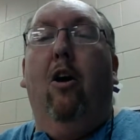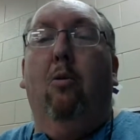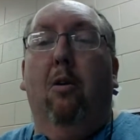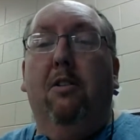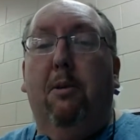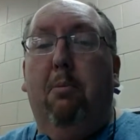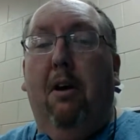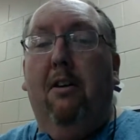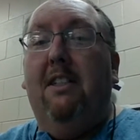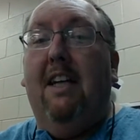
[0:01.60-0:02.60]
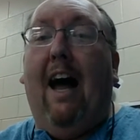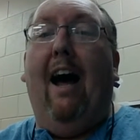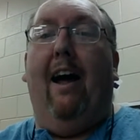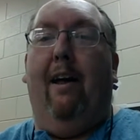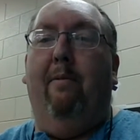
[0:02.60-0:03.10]
Once upon a
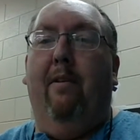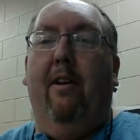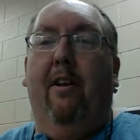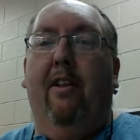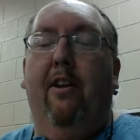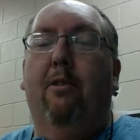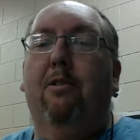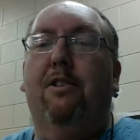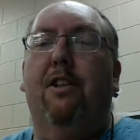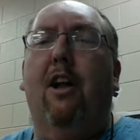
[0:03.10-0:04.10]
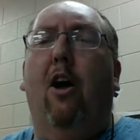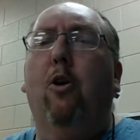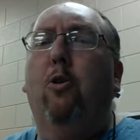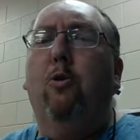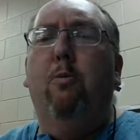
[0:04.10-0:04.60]
time, there was an
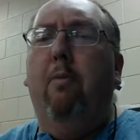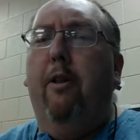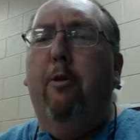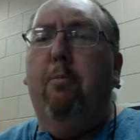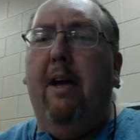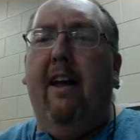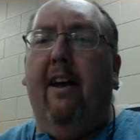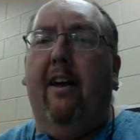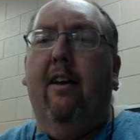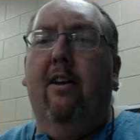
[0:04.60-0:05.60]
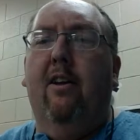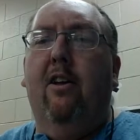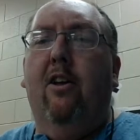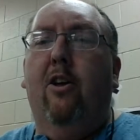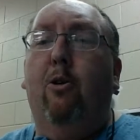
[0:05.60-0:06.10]
old mother pig
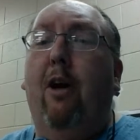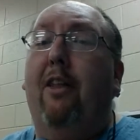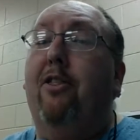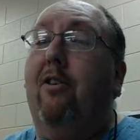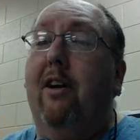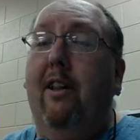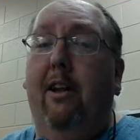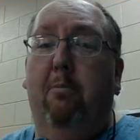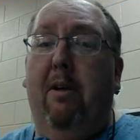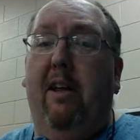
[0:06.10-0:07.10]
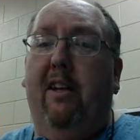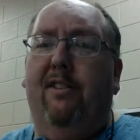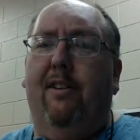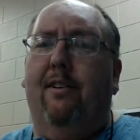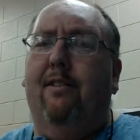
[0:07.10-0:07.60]
who had three little
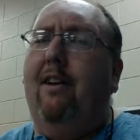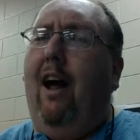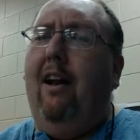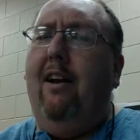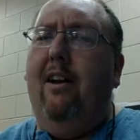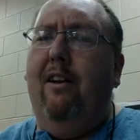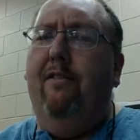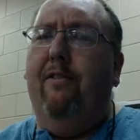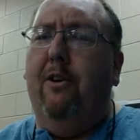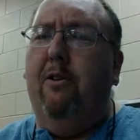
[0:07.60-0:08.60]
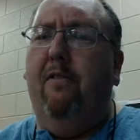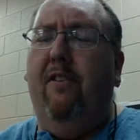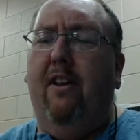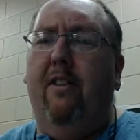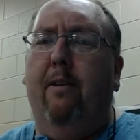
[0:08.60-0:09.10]
pigs and not enough food to
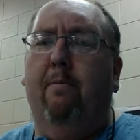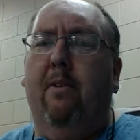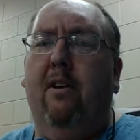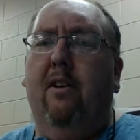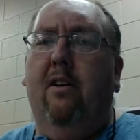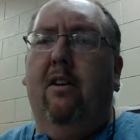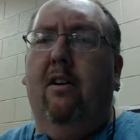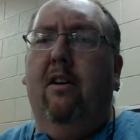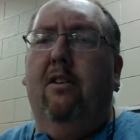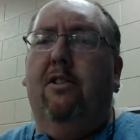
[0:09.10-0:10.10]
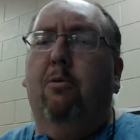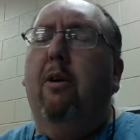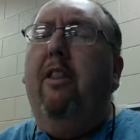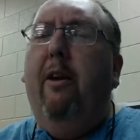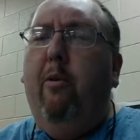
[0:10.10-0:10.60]
feed them. So
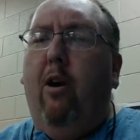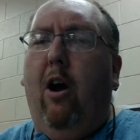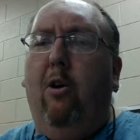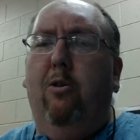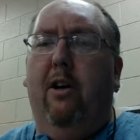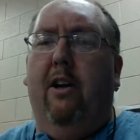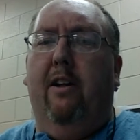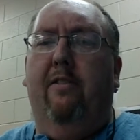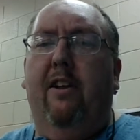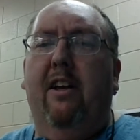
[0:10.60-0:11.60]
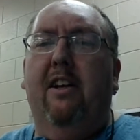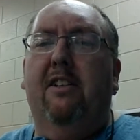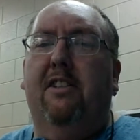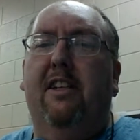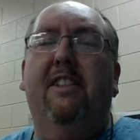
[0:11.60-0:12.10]
when they were old enough,
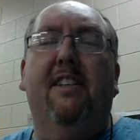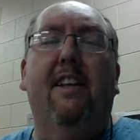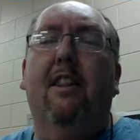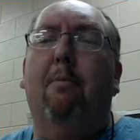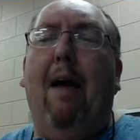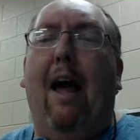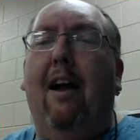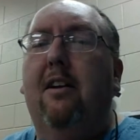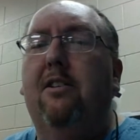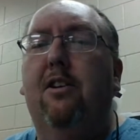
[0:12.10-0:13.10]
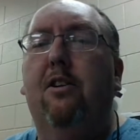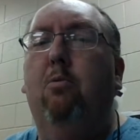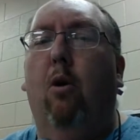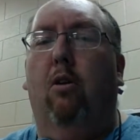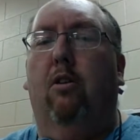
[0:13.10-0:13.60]
she sent them out into the
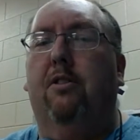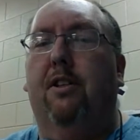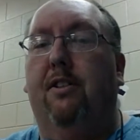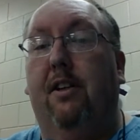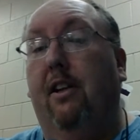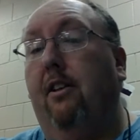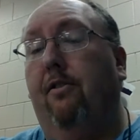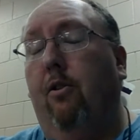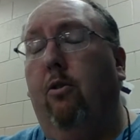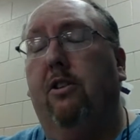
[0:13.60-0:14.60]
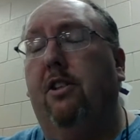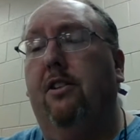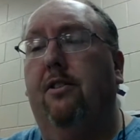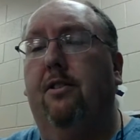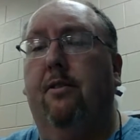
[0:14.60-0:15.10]
world to seek their
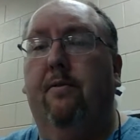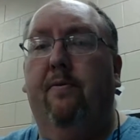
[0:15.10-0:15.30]
fortunes.